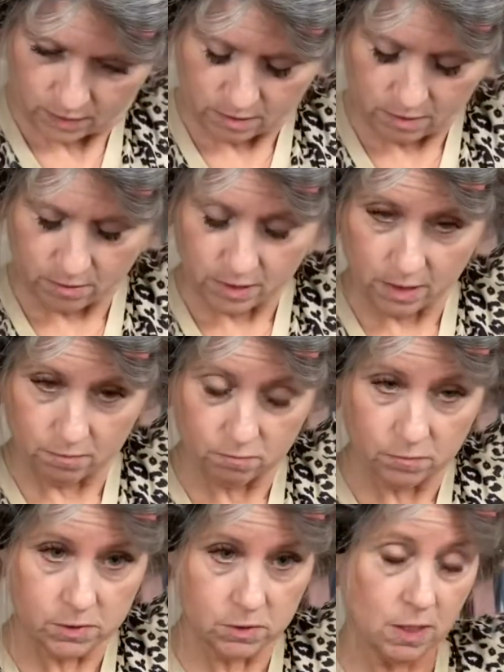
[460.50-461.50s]
Okay,
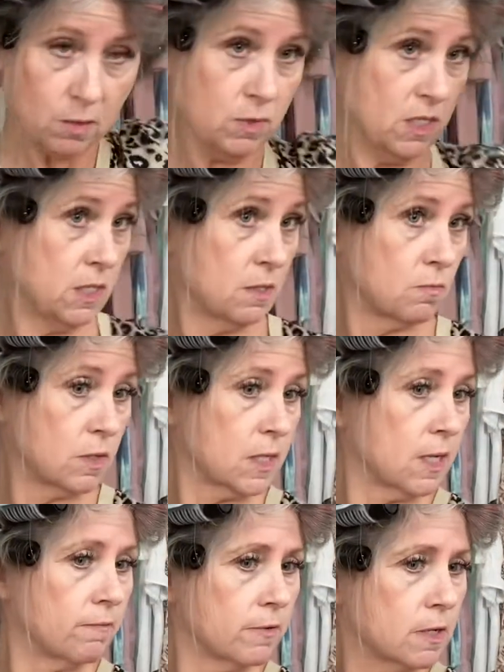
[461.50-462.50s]
so that one didn't work
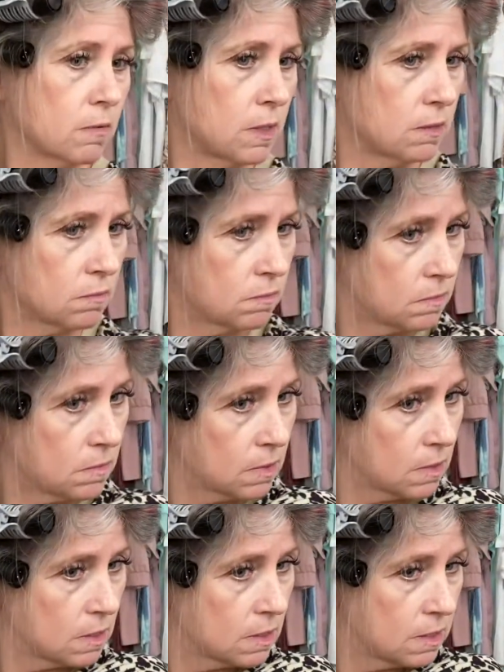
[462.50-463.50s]
out very well
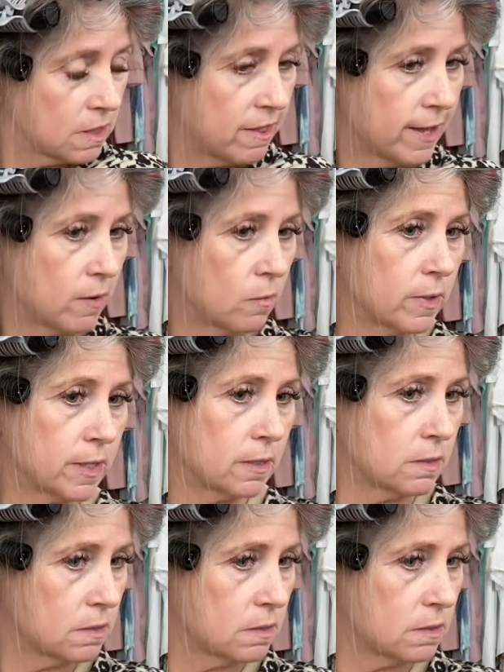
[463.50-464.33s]
that way.